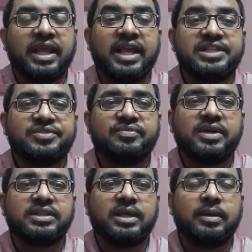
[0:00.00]
as
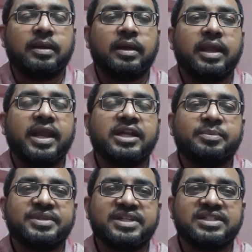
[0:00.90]
far the
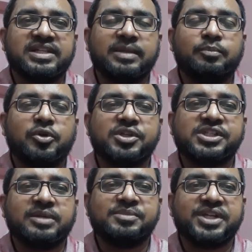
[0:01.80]
ATP sensitive
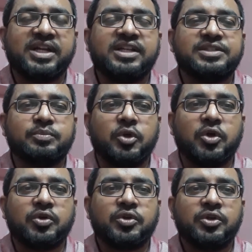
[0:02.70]
potassium channel is
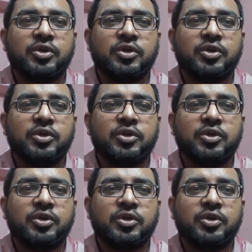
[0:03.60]
blocked,